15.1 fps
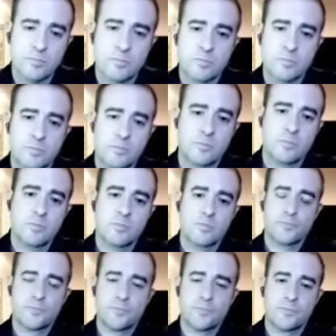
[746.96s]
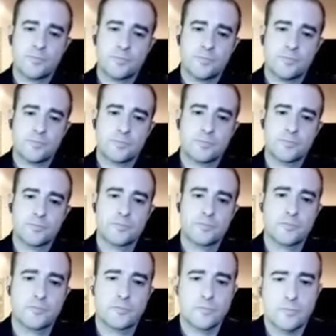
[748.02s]

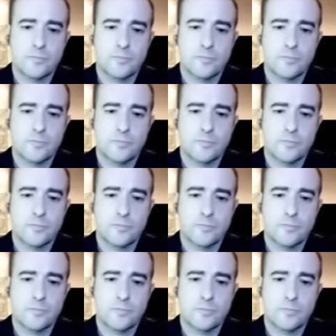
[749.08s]
(not speaking)